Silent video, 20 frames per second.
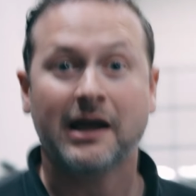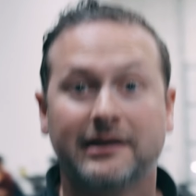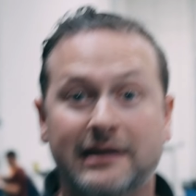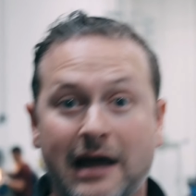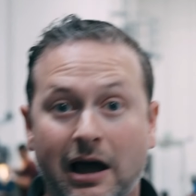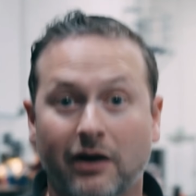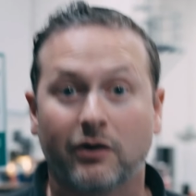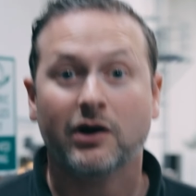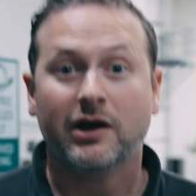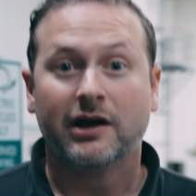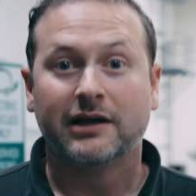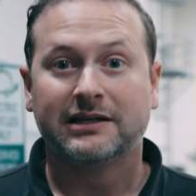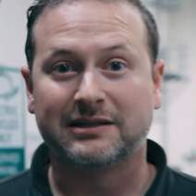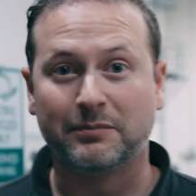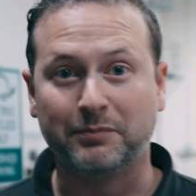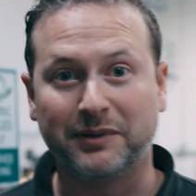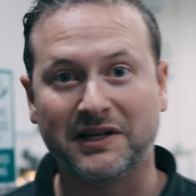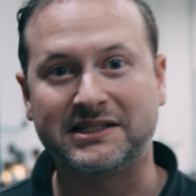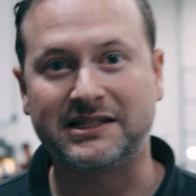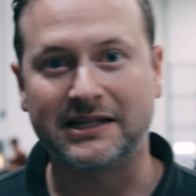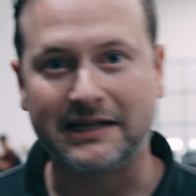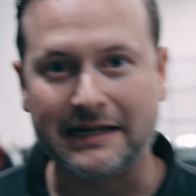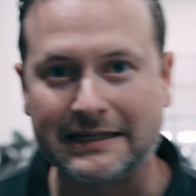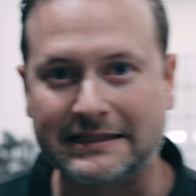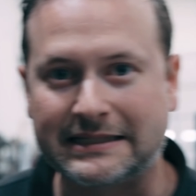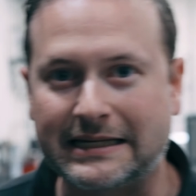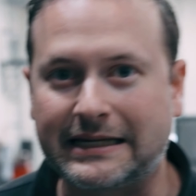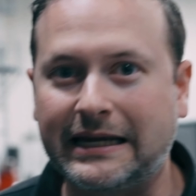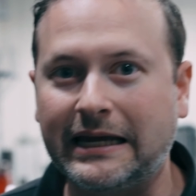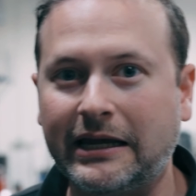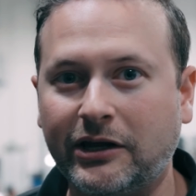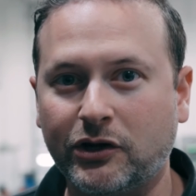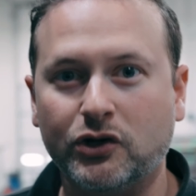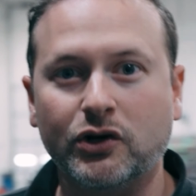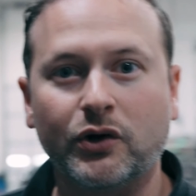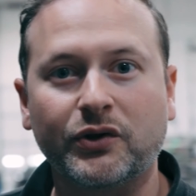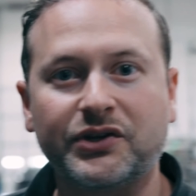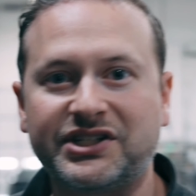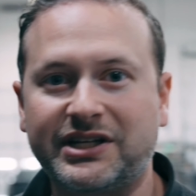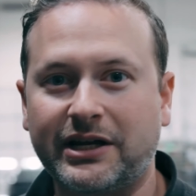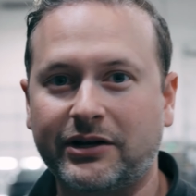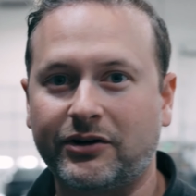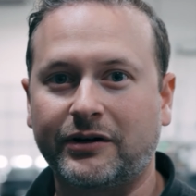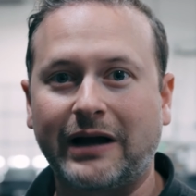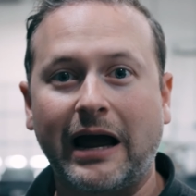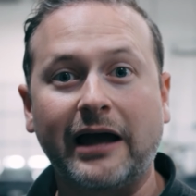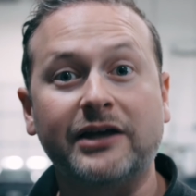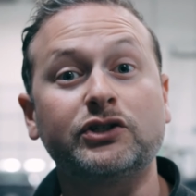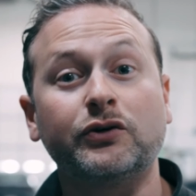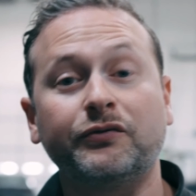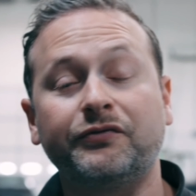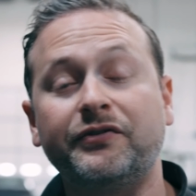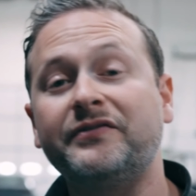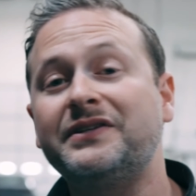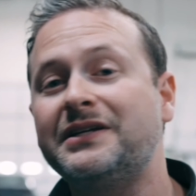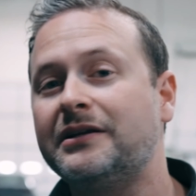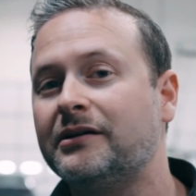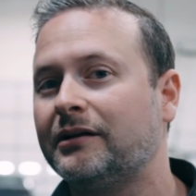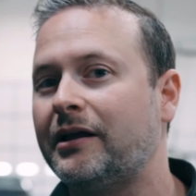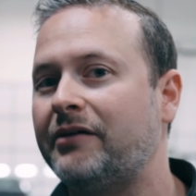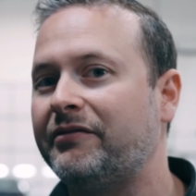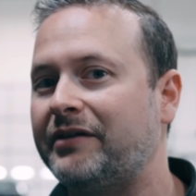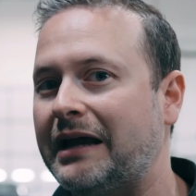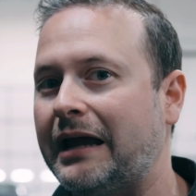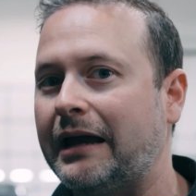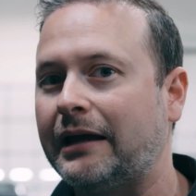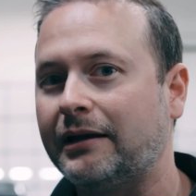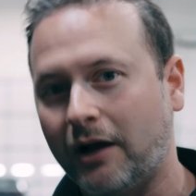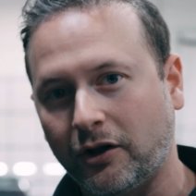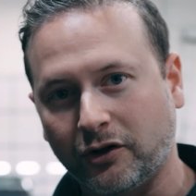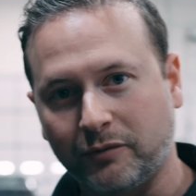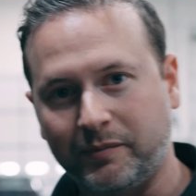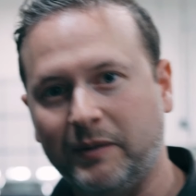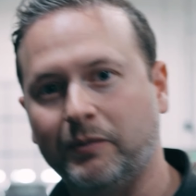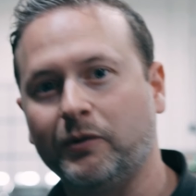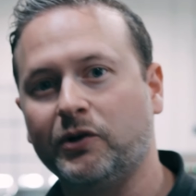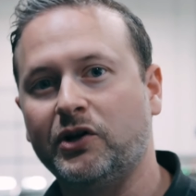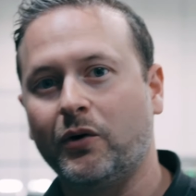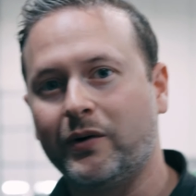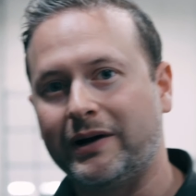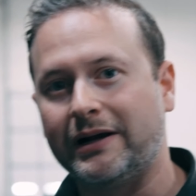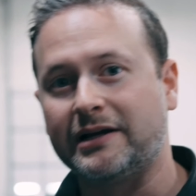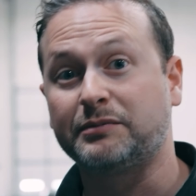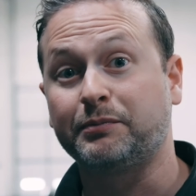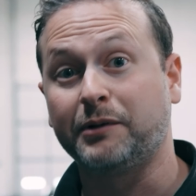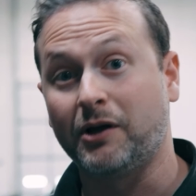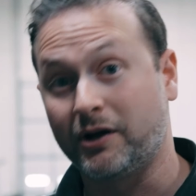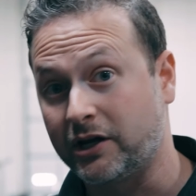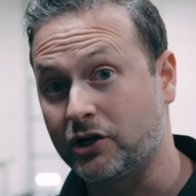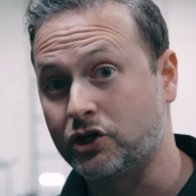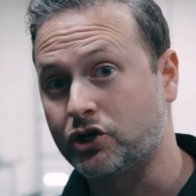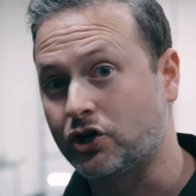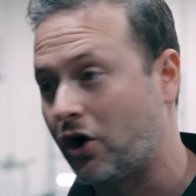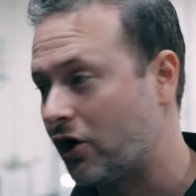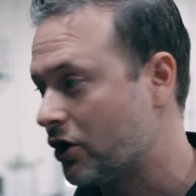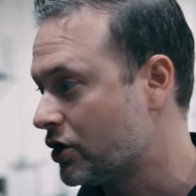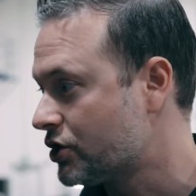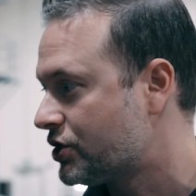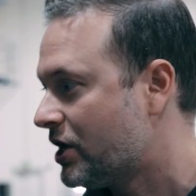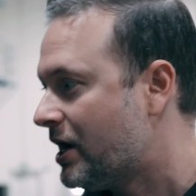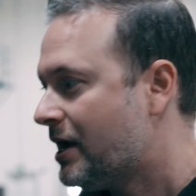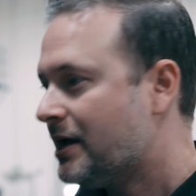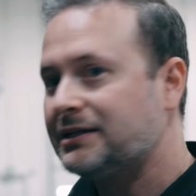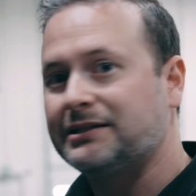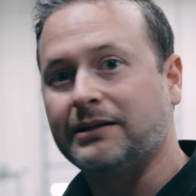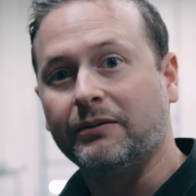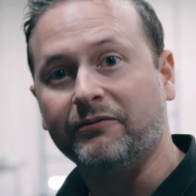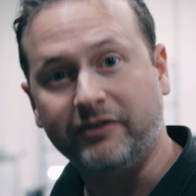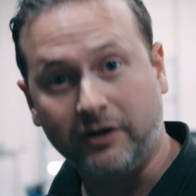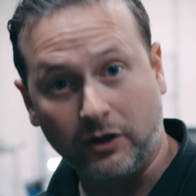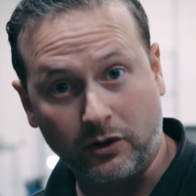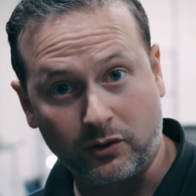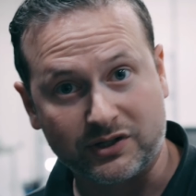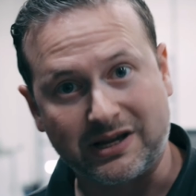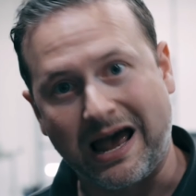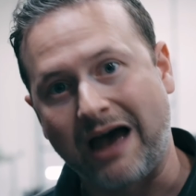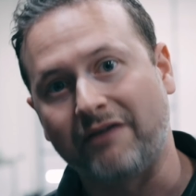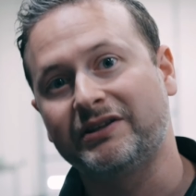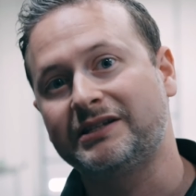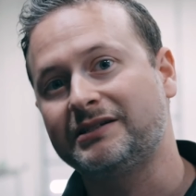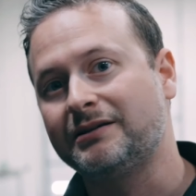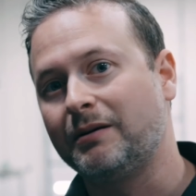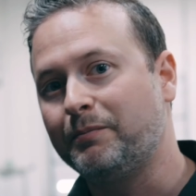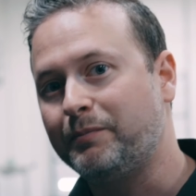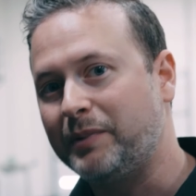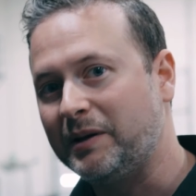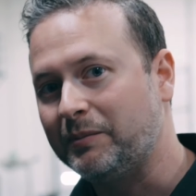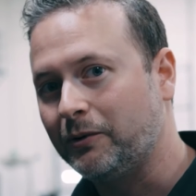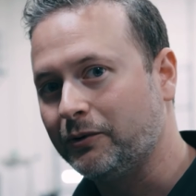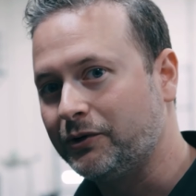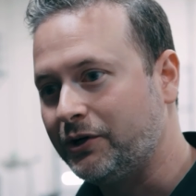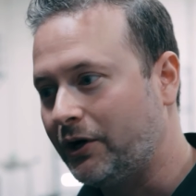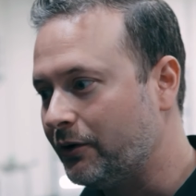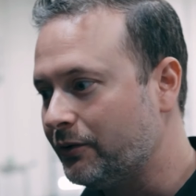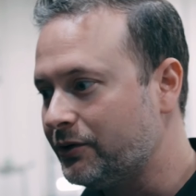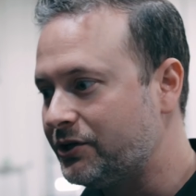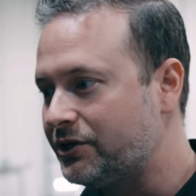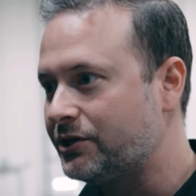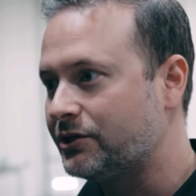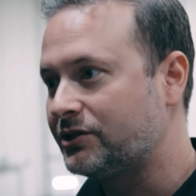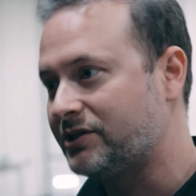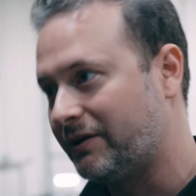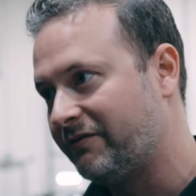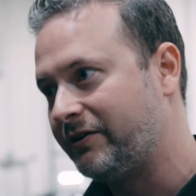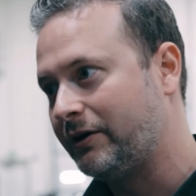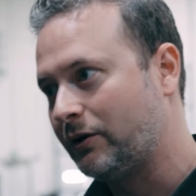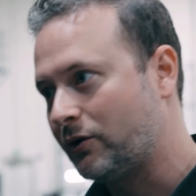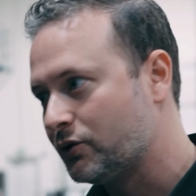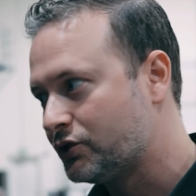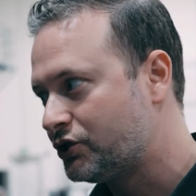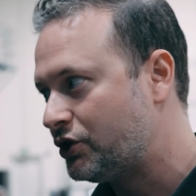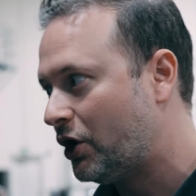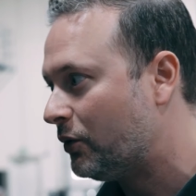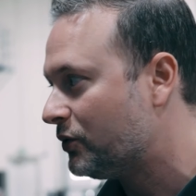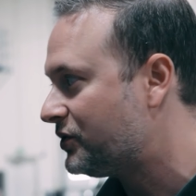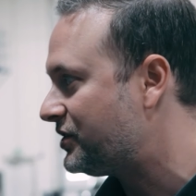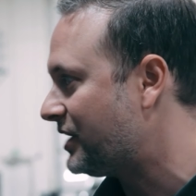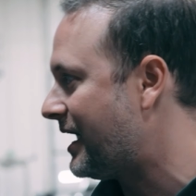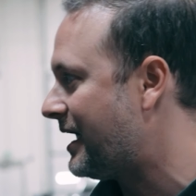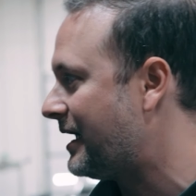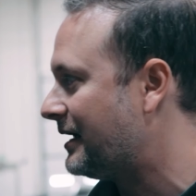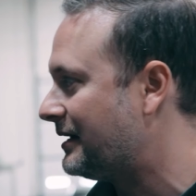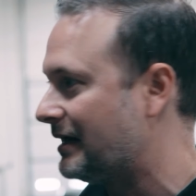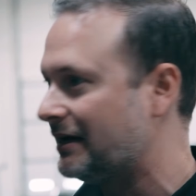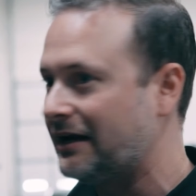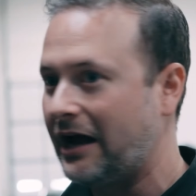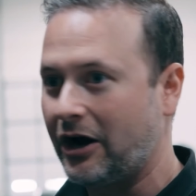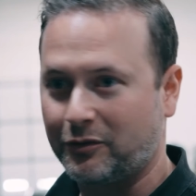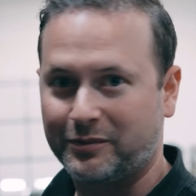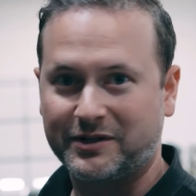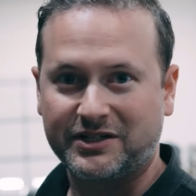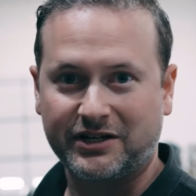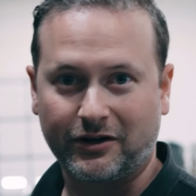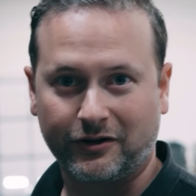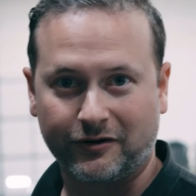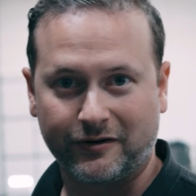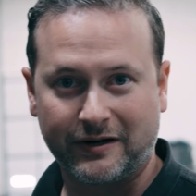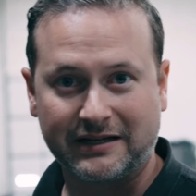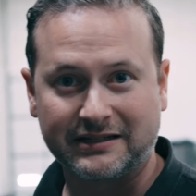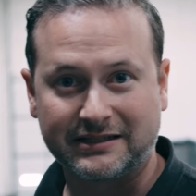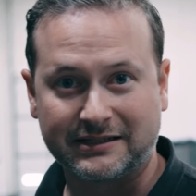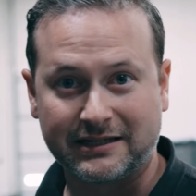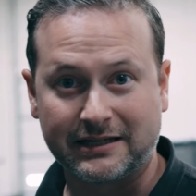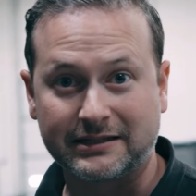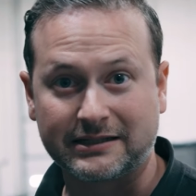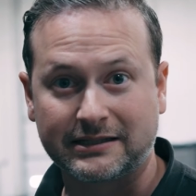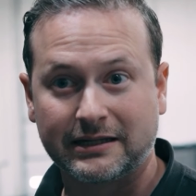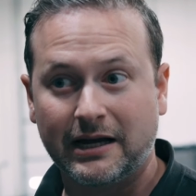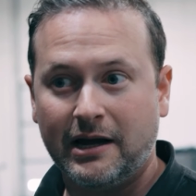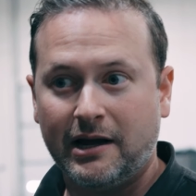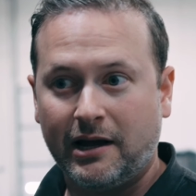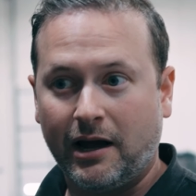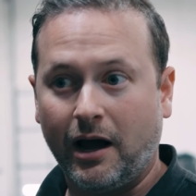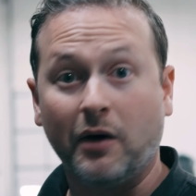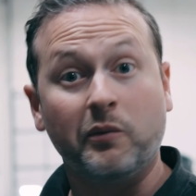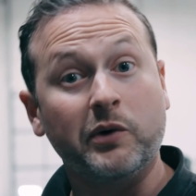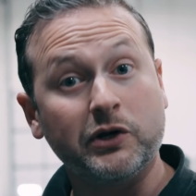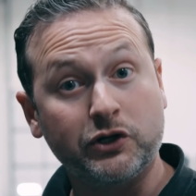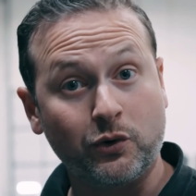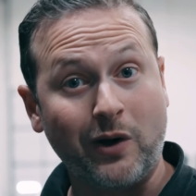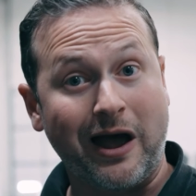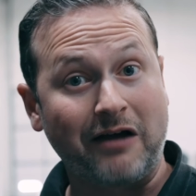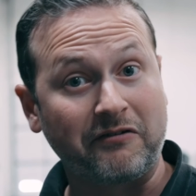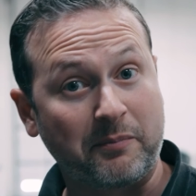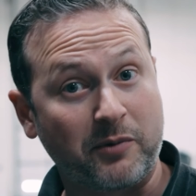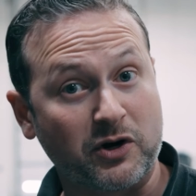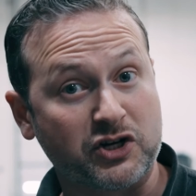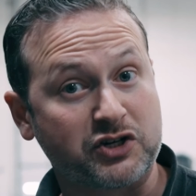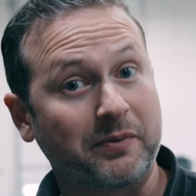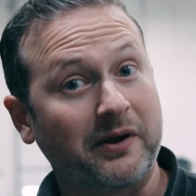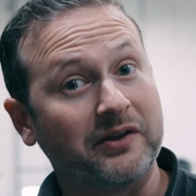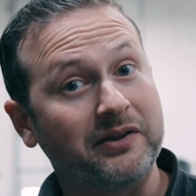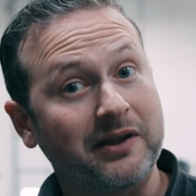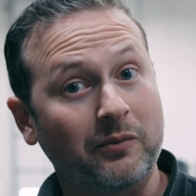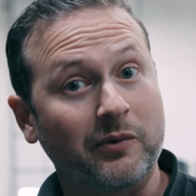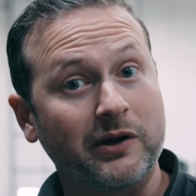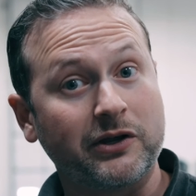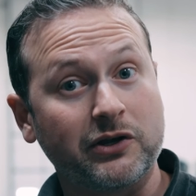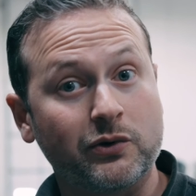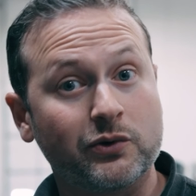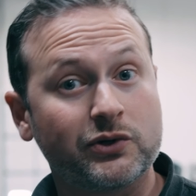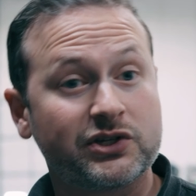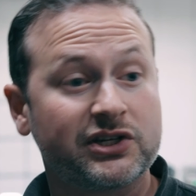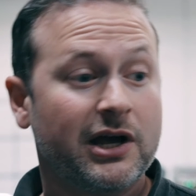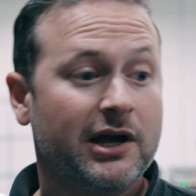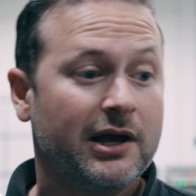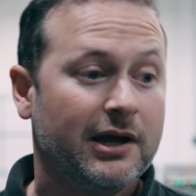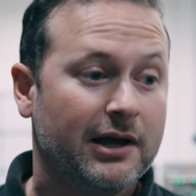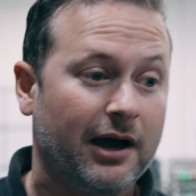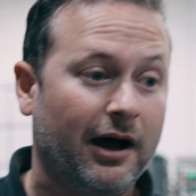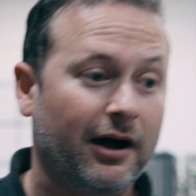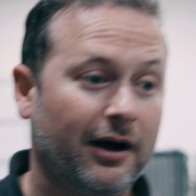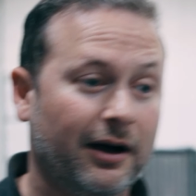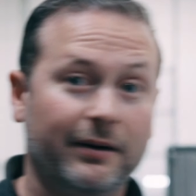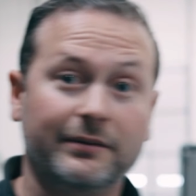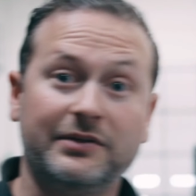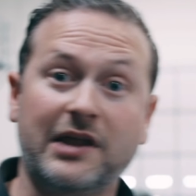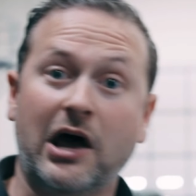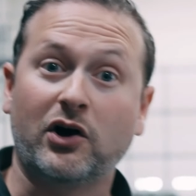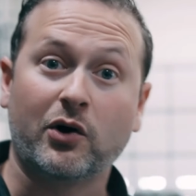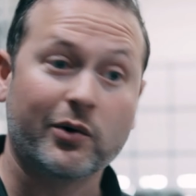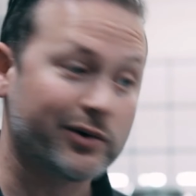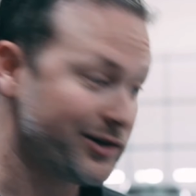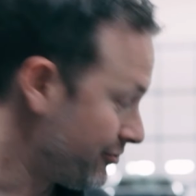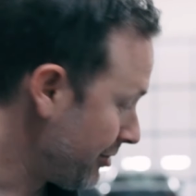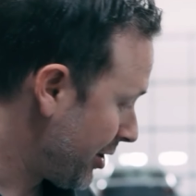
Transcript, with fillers: Now, simplicity is the key. You know the standard ISO 15118, other people know it as plug and charge. Some vehicles have it, some people don't, some vehicles don't, and in our particular instance, uh, we do have a push button that we use, uh, not always